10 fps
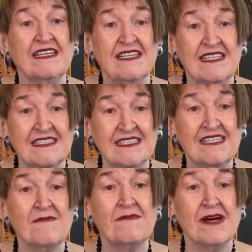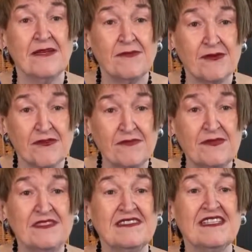He said, my
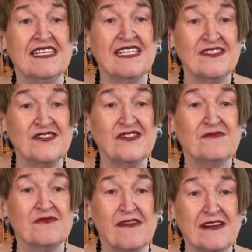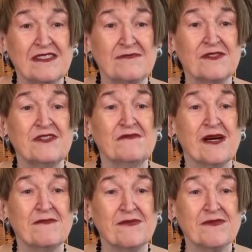purpose is to prosper you.
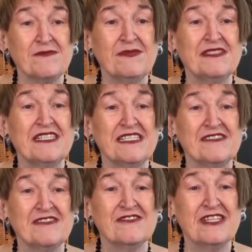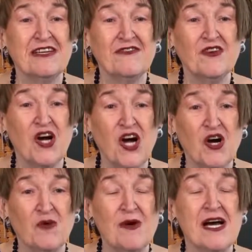My purpose is to give you a
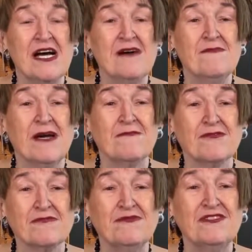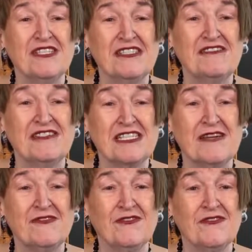hope. My purpose is to
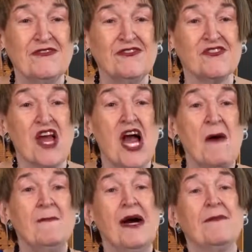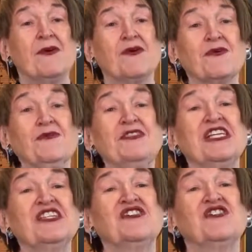give you a future. My purpose
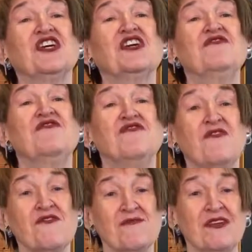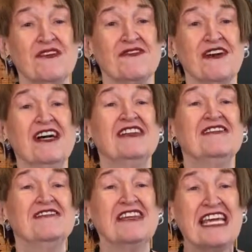is to conform you
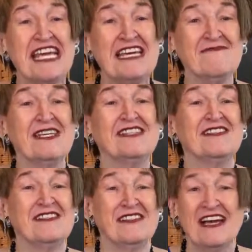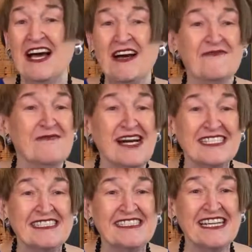to the image of my
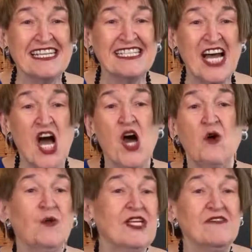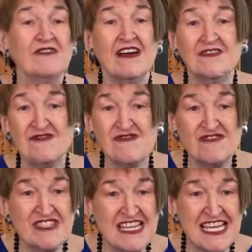Son. We don't
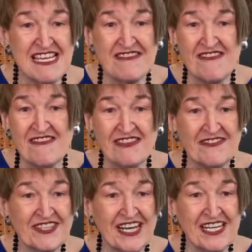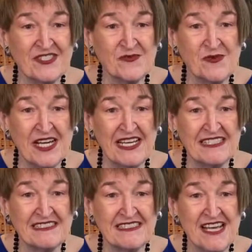understand all of God's
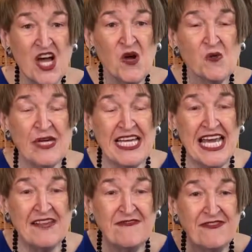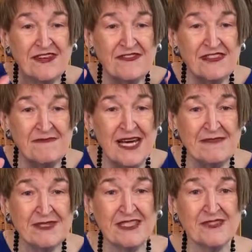ways. We can't figure them
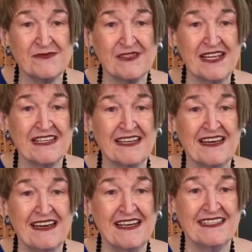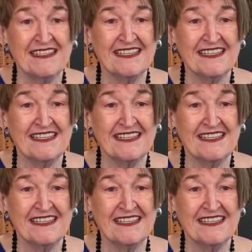out because we're not God.